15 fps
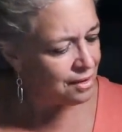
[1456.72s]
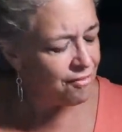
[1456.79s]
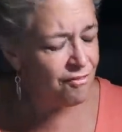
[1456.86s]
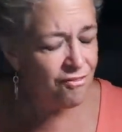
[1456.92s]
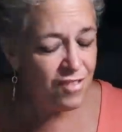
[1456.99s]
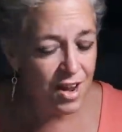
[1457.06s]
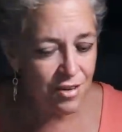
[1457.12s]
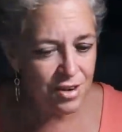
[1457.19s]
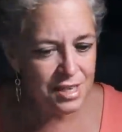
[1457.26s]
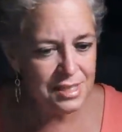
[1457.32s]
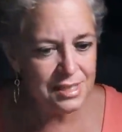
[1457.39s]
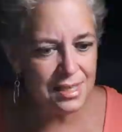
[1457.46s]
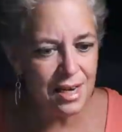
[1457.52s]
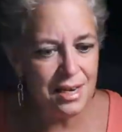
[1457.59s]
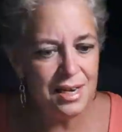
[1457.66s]
Very
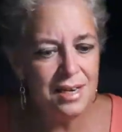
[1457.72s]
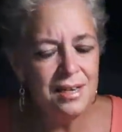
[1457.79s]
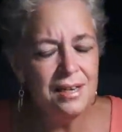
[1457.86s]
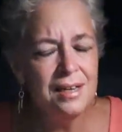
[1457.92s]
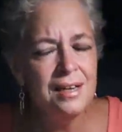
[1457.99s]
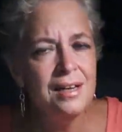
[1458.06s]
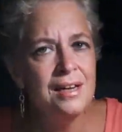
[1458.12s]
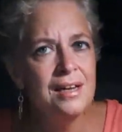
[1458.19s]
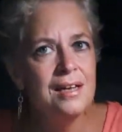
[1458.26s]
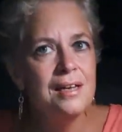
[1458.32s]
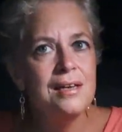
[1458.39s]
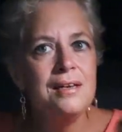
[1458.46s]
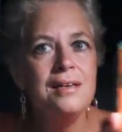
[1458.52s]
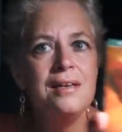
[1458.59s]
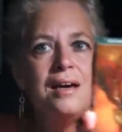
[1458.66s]
sudden.
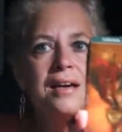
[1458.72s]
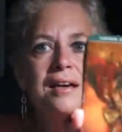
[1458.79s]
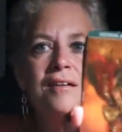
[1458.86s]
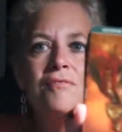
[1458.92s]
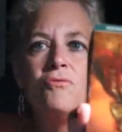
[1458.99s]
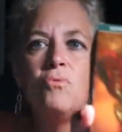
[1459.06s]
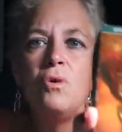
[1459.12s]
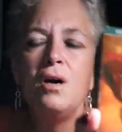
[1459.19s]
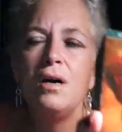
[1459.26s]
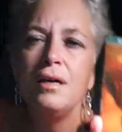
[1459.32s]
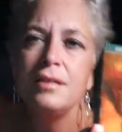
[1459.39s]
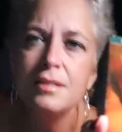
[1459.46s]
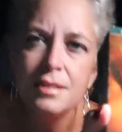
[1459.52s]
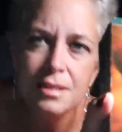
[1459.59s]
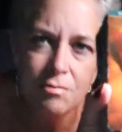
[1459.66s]
Knight of
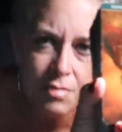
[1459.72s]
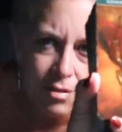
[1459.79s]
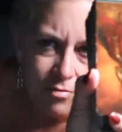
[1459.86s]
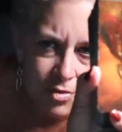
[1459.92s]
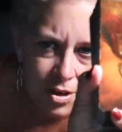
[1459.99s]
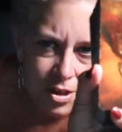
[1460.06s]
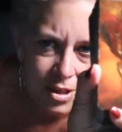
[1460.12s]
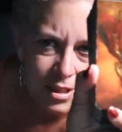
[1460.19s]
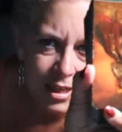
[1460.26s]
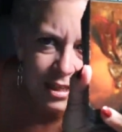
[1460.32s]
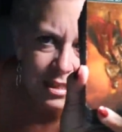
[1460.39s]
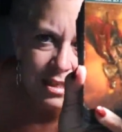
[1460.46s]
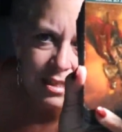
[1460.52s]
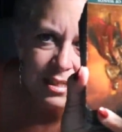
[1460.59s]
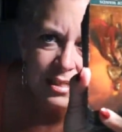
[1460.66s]
Wands in reverse, that
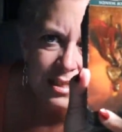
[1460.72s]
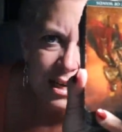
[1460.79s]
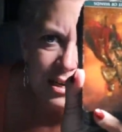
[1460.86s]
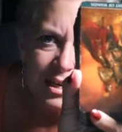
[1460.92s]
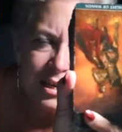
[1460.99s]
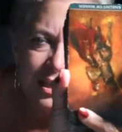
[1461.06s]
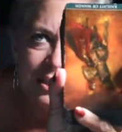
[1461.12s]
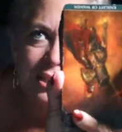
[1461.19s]
is a sudden.